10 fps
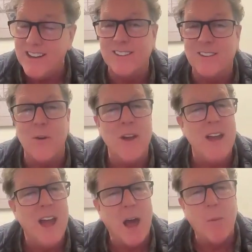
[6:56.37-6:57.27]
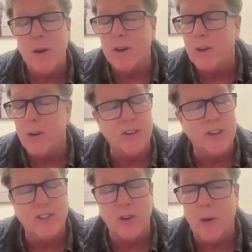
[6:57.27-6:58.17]
So I want to encourage you to
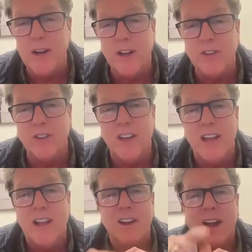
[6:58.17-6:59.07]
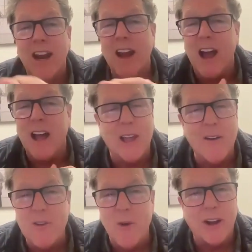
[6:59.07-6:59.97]
join us. Dianna, I love you.